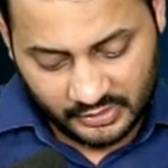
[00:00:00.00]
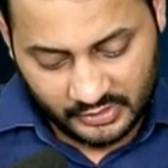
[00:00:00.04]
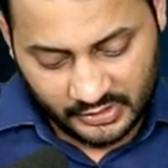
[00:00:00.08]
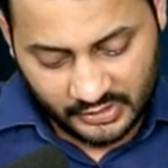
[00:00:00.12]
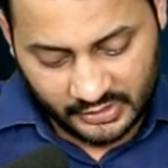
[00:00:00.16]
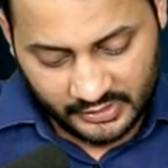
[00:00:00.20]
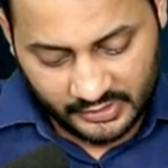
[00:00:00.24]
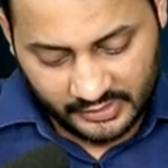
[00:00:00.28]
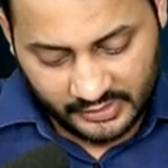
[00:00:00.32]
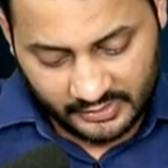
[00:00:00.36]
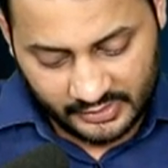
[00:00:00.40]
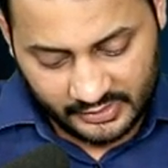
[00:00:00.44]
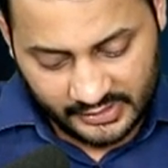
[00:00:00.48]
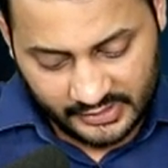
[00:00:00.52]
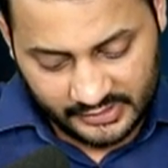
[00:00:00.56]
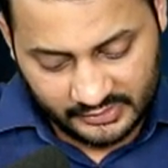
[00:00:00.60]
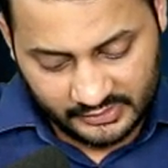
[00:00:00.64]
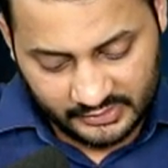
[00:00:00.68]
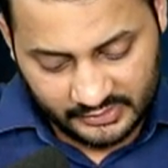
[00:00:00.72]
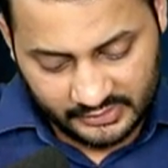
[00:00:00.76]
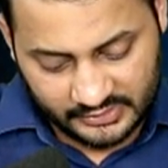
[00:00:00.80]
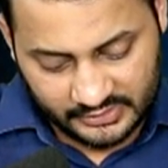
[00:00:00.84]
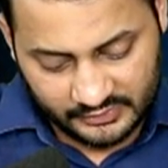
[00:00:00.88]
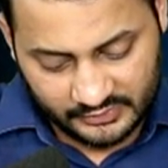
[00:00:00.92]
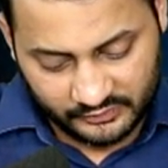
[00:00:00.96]
underline
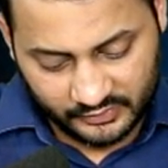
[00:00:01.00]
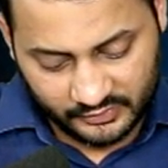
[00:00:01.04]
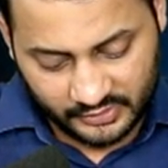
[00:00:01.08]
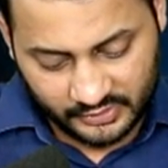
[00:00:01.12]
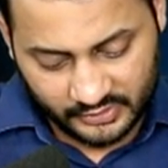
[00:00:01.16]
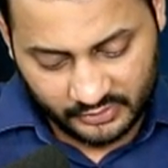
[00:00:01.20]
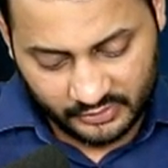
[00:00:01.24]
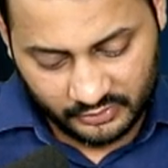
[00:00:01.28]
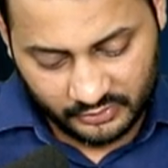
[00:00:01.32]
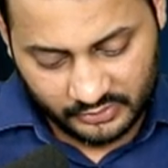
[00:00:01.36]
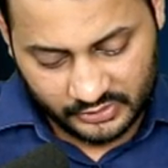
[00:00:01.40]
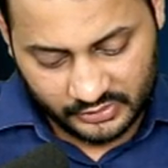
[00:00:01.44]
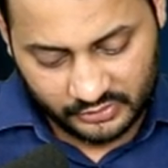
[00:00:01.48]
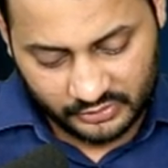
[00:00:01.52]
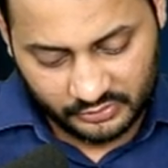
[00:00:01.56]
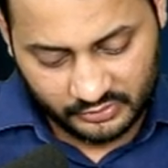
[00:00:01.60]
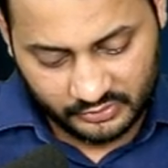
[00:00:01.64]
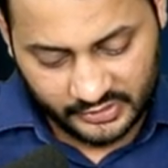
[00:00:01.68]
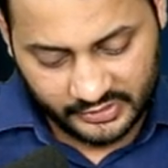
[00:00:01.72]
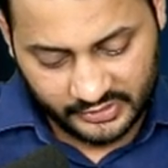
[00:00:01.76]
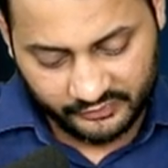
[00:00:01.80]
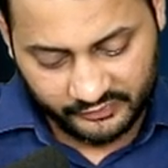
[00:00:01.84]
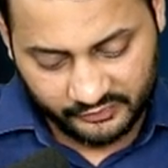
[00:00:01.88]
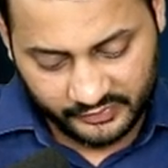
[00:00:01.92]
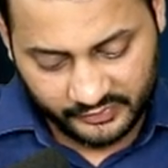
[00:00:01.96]
this word also,
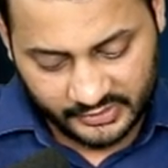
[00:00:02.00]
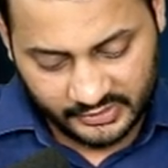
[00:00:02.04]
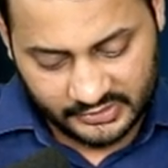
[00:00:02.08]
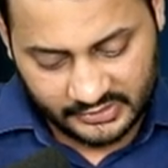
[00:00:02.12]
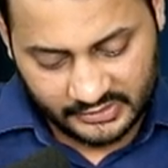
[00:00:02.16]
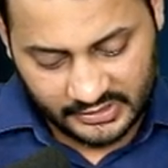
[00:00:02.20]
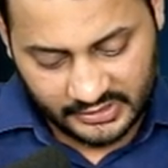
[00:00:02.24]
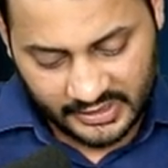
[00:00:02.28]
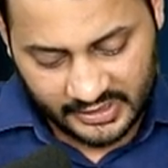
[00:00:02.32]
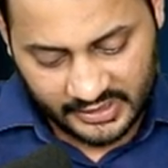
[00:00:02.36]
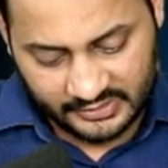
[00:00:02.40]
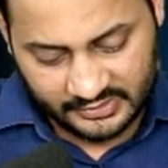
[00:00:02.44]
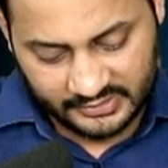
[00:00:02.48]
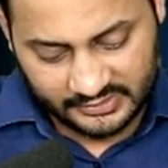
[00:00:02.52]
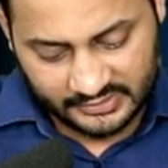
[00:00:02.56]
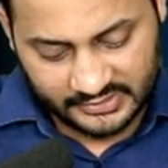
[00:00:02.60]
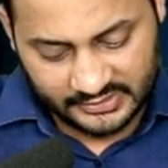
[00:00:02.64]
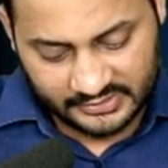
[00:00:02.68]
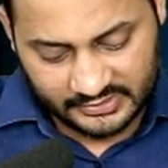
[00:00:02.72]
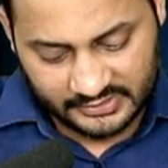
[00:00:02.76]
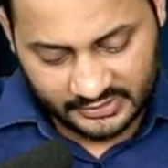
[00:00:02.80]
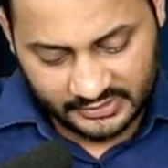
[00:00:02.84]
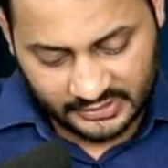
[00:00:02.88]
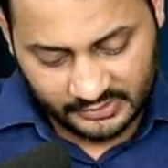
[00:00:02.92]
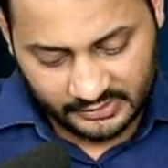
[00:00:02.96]
reference, and this
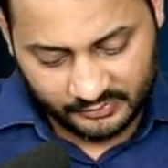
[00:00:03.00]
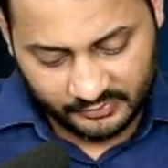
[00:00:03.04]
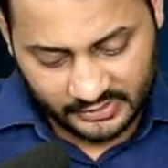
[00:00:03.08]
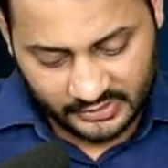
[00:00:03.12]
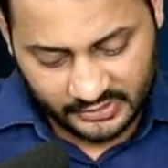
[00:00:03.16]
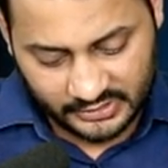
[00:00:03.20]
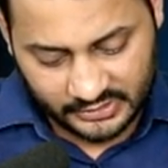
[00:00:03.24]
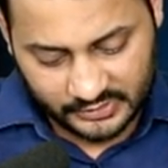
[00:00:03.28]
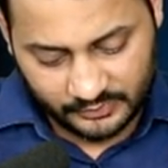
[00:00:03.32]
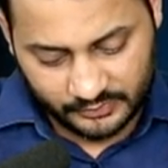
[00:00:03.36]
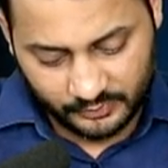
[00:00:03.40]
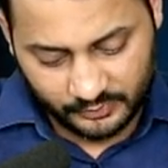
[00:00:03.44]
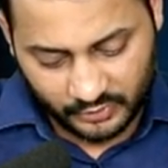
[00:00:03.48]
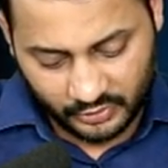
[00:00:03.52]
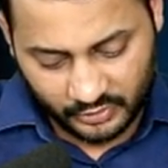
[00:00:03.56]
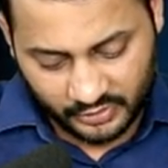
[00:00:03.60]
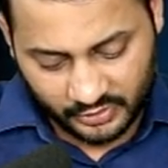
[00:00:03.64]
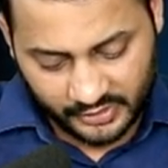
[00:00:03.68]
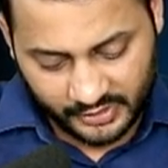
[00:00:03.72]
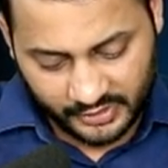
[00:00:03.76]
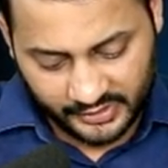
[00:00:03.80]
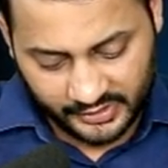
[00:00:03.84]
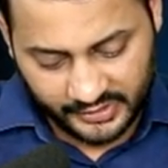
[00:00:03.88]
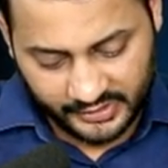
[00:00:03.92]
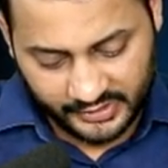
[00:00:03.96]
is nothing but the
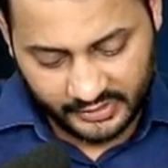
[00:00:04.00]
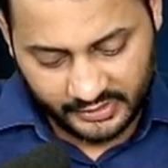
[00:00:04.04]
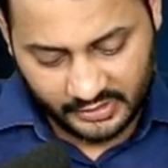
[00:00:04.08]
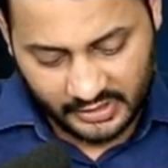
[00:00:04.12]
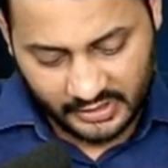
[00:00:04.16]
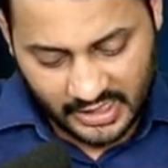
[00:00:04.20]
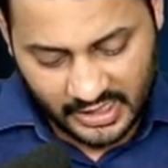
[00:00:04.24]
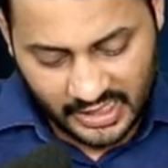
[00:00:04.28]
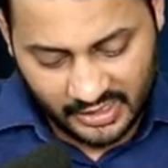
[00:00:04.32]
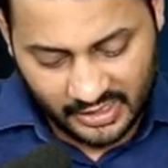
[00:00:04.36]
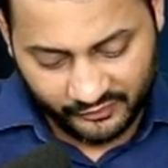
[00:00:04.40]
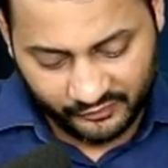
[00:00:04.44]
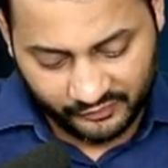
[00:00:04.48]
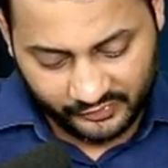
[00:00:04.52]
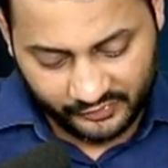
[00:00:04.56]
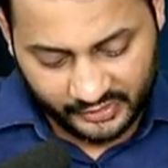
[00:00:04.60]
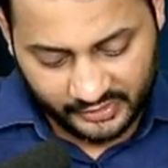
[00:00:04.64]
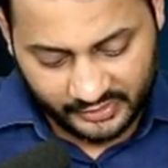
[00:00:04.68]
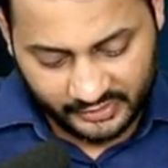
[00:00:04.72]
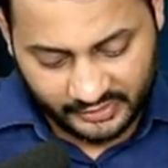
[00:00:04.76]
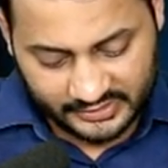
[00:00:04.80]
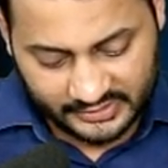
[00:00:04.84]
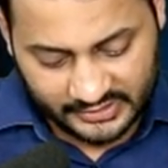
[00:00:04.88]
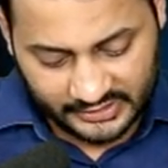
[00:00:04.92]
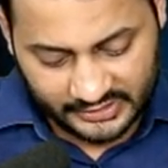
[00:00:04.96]
spot rate
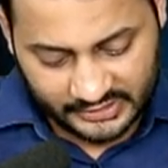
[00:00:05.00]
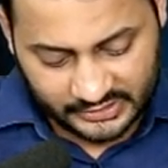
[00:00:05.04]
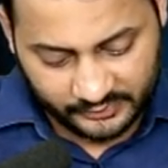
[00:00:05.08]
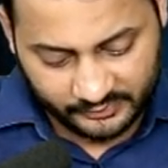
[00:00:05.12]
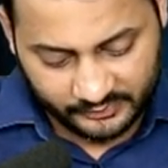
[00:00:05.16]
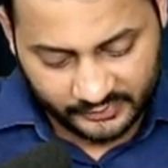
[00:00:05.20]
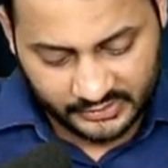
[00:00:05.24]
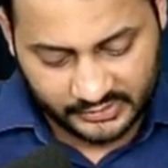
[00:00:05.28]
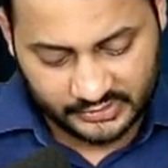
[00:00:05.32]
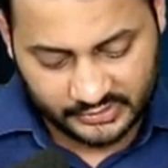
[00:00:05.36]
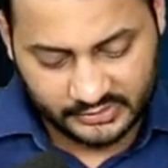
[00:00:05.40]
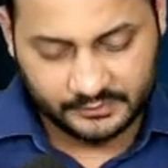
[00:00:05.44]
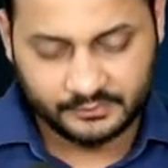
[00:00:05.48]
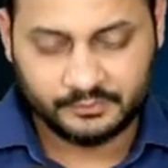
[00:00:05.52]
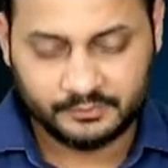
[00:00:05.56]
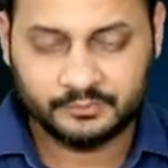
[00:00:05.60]
after 6 months.